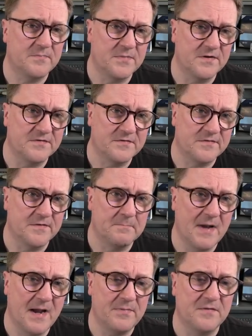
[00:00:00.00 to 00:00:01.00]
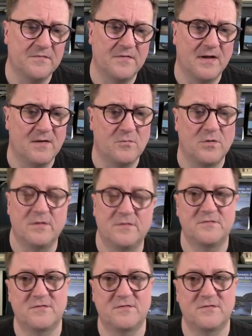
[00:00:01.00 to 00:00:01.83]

because the mapping file will